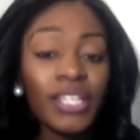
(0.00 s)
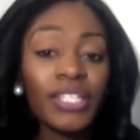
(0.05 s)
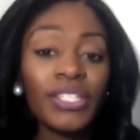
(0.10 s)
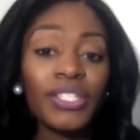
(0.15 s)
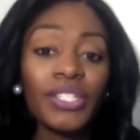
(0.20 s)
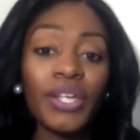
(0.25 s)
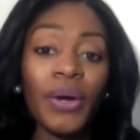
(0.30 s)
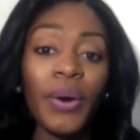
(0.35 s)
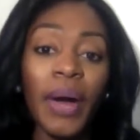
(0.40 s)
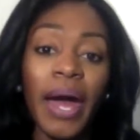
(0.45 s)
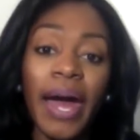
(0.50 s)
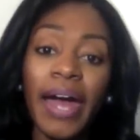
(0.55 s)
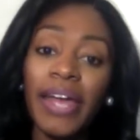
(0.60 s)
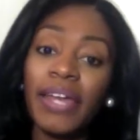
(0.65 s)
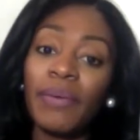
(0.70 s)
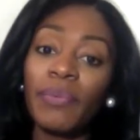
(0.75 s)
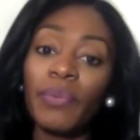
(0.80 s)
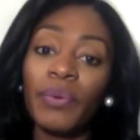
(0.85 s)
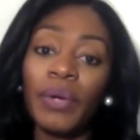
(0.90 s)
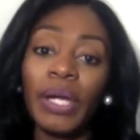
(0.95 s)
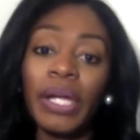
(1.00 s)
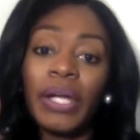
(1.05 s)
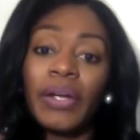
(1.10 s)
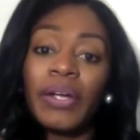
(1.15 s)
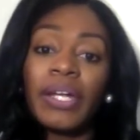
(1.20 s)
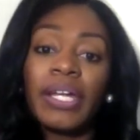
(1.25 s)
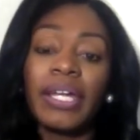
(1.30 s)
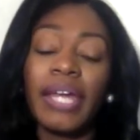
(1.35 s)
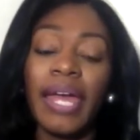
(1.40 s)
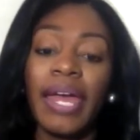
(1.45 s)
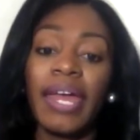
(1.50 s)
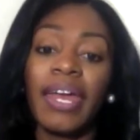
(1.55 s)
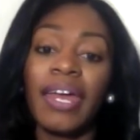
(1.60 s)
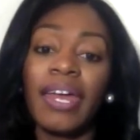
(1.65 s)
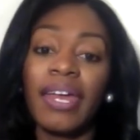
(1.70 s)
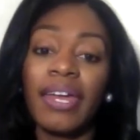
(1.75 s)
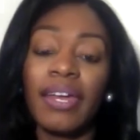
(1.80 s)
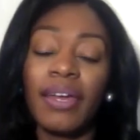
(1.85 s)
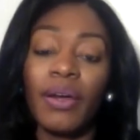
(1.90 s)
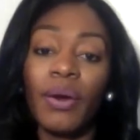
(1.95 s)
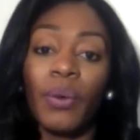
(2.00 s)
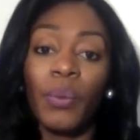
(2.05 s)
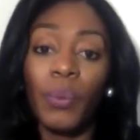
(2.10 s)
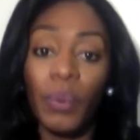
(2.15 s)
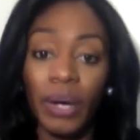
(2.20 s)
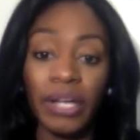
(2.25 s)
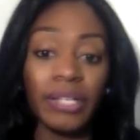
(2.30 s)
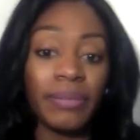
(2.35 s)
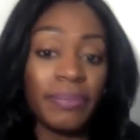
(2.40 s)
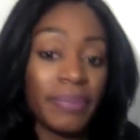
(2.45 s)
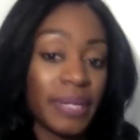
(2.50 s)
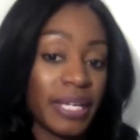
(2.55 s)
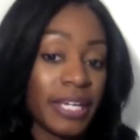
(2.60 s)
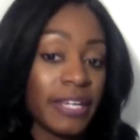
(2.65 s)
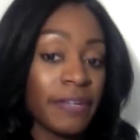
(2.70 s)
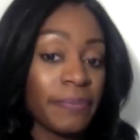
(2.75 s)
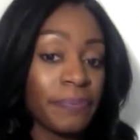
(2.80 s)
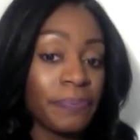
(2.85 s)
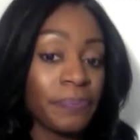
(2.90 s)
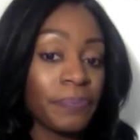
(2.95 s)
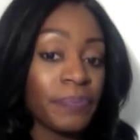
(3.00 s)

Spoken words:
So I am wearing a 1B.